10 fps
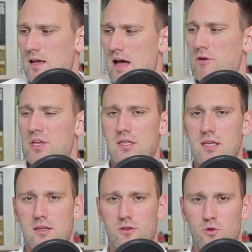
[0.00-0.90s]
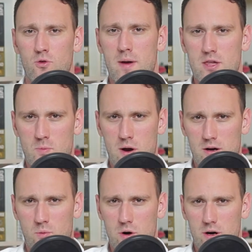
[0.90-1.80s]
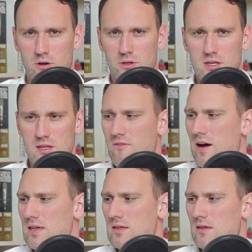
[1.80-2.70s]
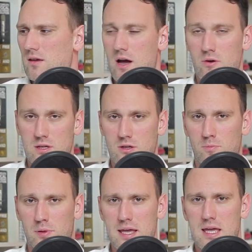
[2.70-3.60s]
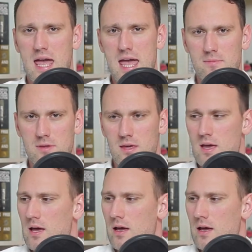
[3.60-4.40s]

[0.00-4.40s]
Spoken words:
how does the Antutu benchmark work on this device, how is it to play games